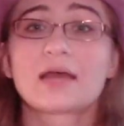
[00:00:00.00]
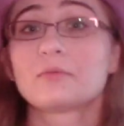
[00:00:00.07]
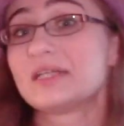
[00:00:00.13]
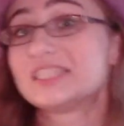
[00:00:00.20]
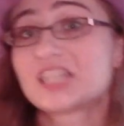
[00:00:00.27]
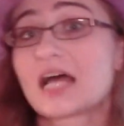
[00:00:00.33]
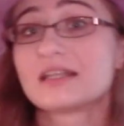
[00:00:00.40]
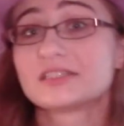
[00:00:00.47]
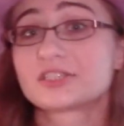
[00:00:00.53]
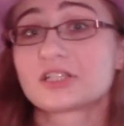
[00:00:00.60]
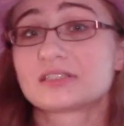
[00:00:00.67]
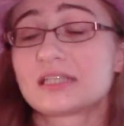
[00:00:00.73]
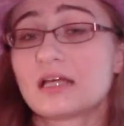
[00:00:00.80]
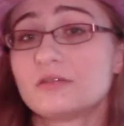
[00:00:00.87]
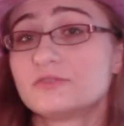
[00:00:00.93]
and we challenge
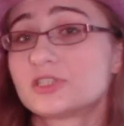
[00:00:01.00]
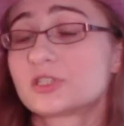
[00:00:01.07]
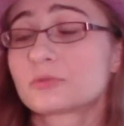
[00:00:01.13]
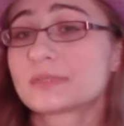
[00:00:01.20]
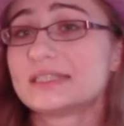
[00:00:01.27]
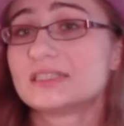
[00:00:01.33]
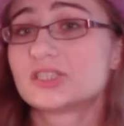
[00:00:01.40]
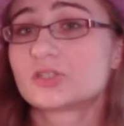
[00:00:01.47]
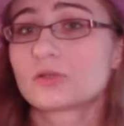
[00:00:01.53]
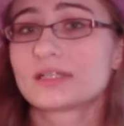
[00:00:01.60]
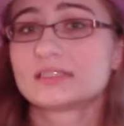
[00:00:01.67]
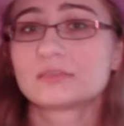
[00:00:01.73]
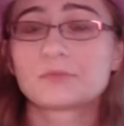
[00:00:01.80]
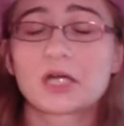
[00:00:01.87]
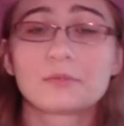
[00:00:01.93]
ourselves to read
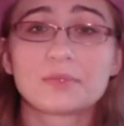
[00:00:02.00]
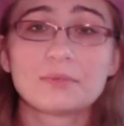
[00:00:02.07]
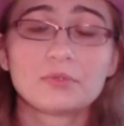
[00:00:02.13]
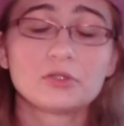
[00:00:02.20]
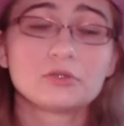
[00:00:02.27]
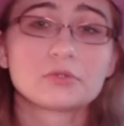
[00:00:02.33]
stories about people